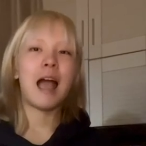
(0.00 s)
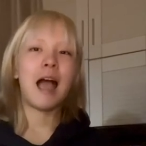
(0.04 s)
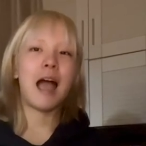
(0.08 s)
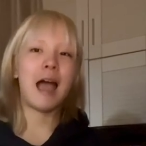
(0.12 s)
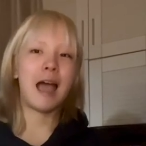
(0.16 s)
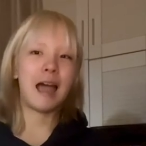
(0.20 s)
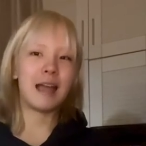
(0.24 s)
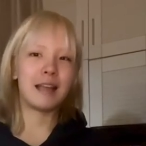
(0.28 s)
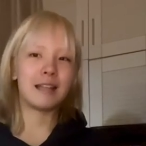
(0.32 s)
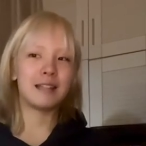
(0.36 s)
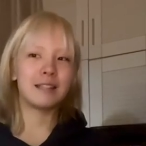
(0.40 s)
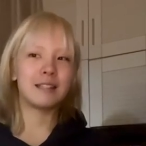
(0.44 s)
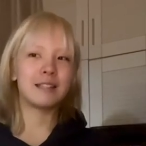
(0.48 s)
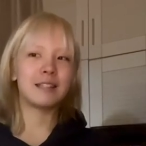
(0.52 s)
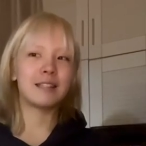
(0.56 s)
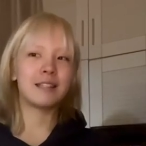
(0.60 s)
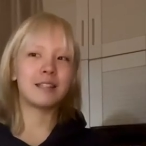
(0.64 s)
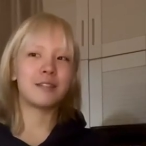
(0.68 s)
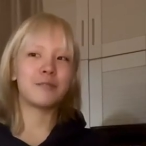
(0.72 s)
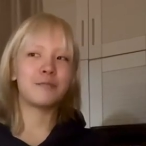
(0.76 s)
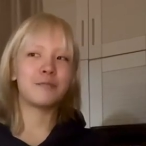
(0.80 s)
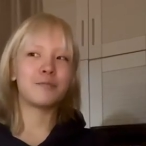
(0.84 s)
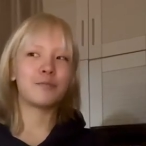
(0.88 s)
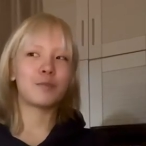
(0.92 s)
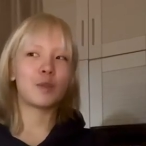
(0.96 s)
and
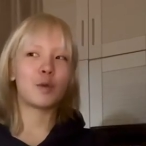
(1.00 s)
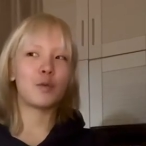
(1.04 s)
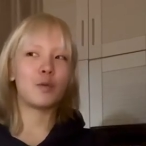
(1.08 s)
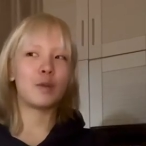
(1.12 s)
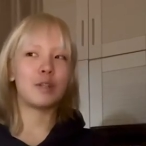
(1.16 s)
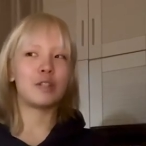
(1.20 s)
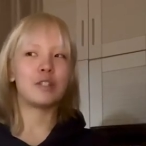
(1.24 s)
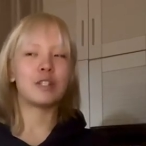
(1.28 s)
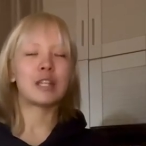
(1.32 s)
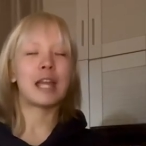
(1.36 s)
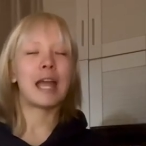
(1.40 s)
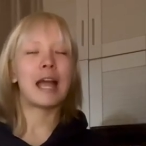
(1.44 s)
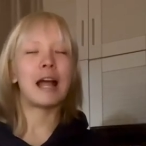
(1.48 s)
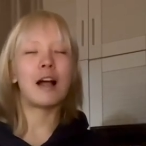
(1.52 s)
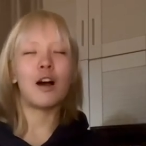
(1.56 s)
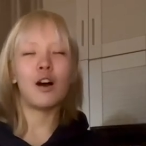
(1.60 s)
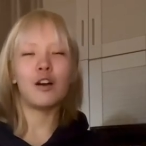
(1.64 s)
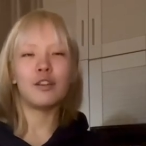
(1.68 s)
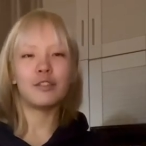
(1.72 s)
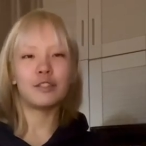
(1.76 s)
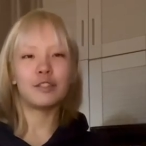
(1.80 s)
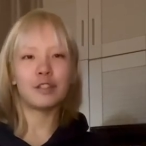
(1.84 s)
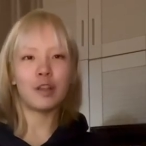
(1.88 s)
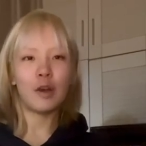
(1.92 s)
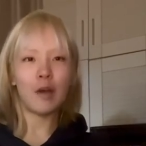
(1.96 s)
which can
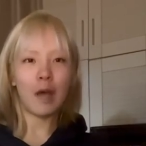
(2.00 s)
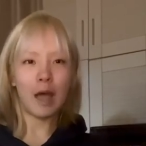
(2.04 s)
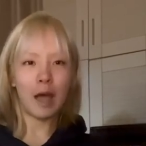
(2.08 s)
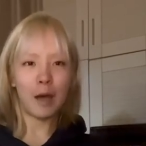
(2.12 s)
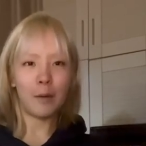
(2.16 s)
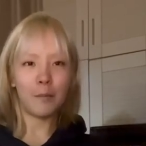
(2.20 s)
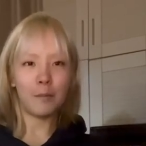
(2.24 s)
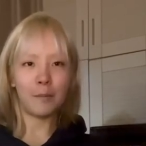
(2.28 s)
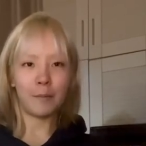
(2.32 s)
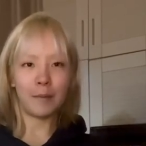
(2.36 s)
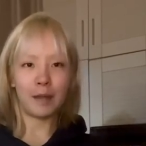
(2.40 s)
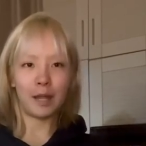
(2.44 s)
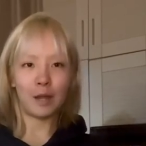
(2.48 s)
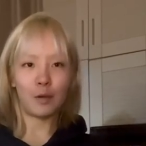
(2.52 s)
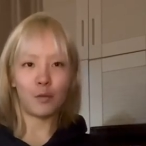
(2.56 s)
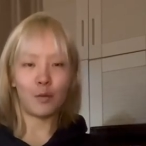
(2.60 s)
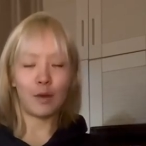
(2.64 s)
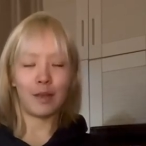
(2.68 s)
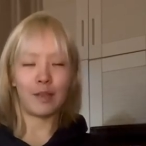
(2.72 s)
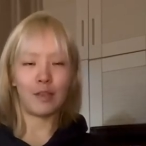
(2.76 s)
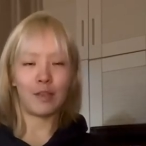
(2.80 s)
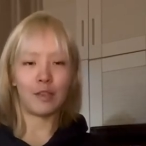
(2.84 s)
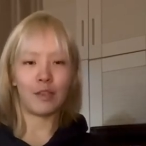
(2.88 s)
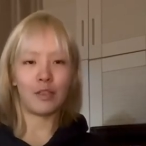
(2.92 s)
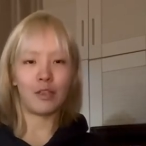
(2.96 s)
also help me
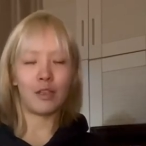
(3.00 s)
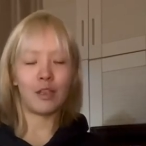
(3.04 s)
with